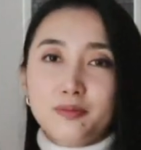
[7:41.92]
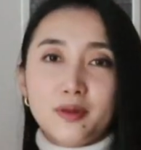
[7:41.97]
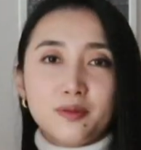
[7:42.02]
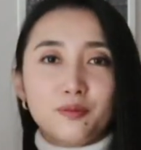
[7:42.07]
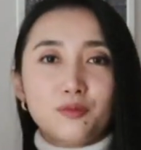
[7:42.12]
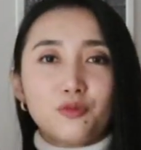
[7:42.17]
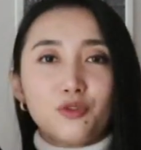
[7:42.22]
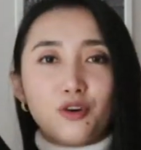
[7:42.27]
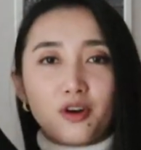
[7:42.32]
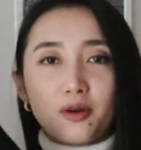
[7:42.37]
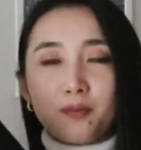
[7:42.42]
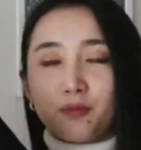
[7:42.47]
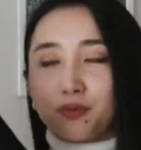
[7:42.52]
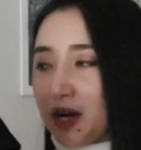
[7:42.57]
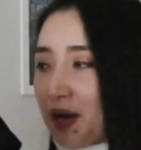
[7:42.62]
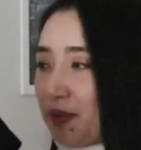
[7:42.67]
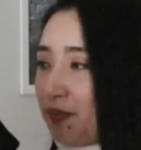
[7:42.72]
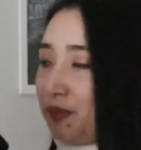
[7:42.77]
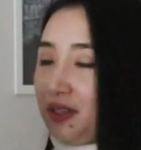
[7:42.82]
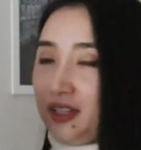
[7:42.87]
bit more
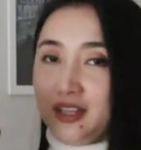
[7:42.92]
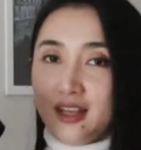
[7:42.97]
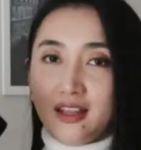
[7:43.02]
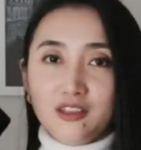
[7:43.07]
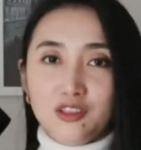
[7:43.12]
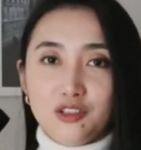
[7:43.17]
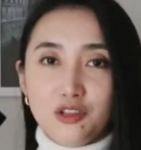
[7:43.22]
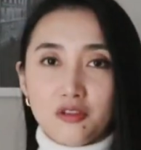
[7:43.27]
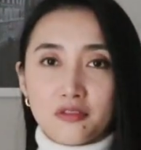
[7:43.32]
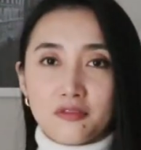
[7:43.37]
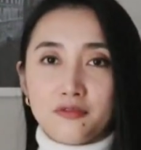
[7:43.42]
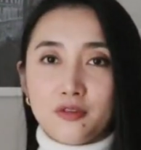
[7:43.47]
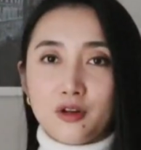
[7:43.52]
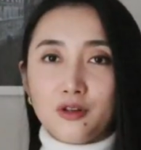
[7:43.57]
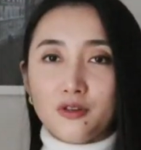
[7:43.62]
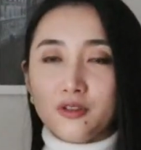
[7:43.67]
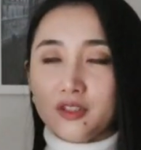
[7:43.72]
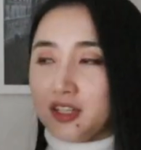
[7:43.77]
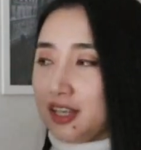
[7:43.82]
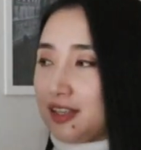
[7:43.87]
preppy and
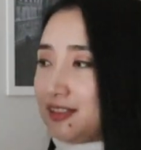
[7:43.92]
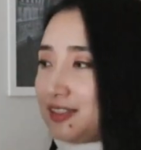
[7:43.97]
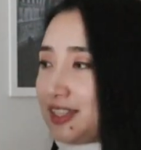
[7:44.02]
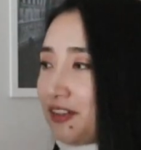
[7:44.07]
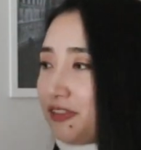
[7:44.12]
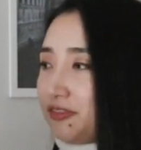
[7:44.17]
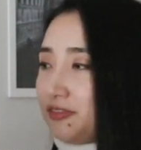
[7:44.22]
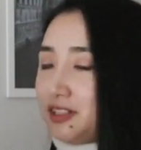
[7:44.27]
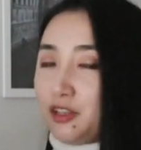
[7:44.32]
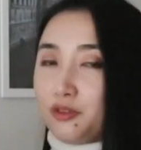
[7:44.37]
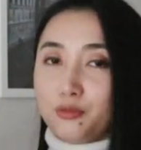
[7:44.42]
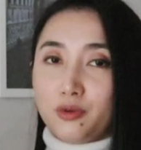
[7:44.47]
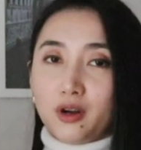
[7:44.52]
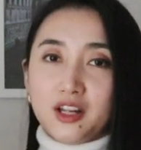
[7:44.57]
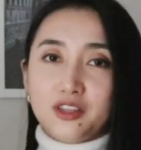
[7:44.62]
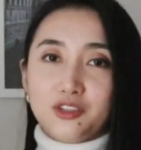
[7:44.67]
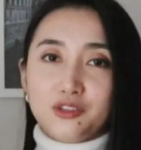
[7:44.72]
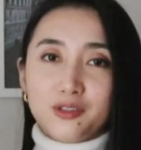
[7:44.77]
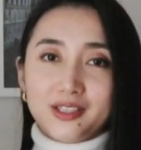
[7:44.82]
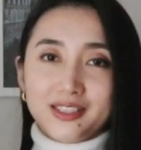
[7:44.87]
youthful. You can definitely
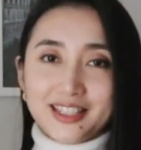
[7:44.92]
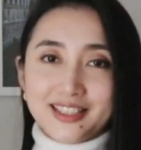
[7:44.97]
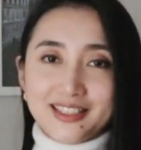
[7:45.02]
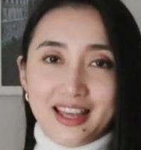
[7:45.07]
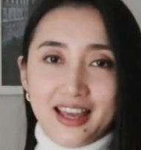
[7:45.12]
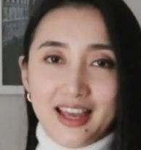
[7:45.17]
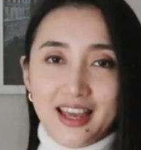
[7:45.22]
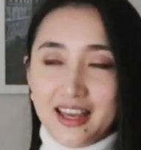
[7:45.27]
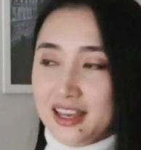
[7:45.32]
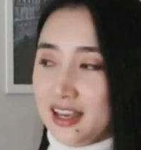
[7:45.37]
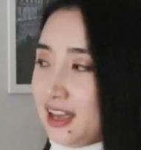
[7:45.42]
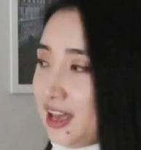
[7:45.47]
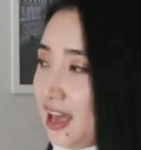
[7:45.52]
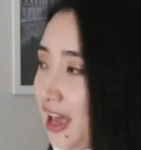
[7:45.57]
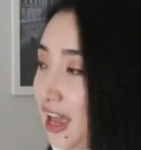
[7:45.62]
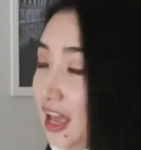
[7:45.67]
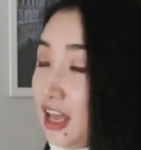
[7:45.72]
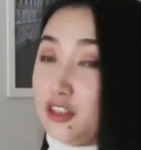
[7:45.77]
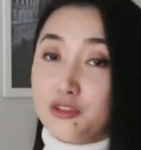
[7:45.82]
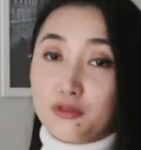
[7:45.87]
wear it during the day
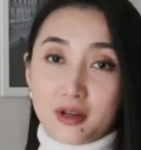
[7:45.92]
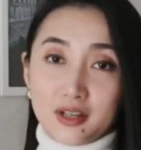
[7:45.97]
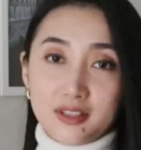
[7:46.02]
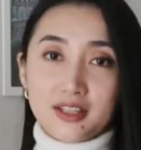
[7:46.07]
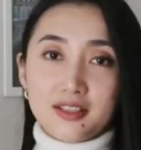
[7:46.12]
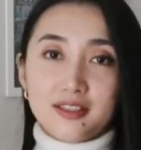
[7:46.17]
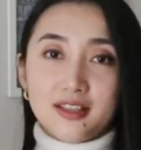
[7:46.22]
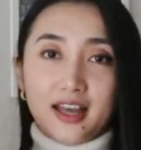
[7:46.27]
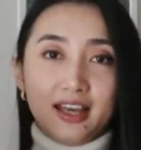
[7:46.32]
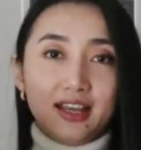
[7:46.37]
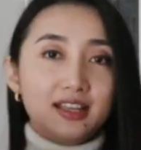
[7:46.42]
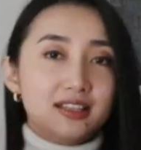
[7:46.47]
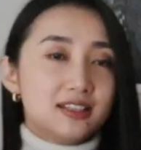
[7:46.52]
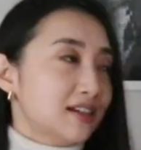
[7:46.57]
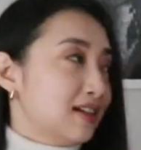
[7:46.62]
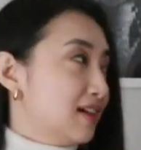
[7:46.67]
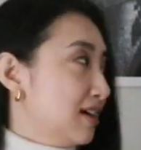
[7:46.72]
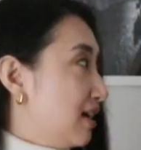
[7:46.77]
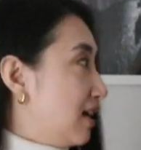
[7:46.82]
and during the night.